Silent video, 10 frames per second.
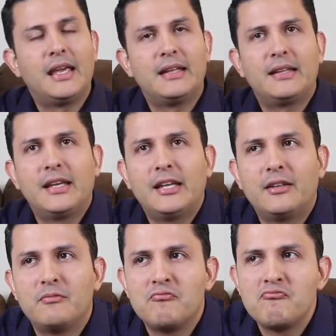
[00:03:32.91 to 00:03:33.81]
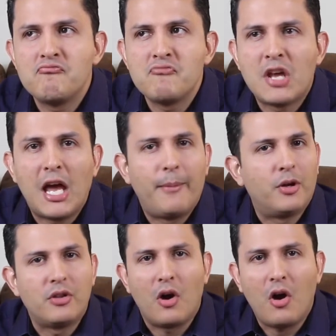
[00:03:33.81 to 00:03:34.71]
And then
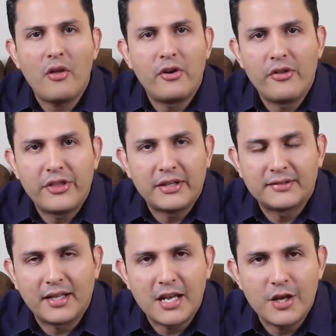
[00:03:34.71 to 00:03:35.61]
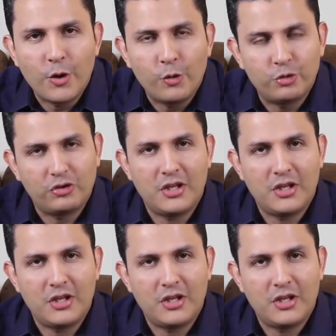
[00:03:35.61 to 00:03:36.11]
among other things that he owes,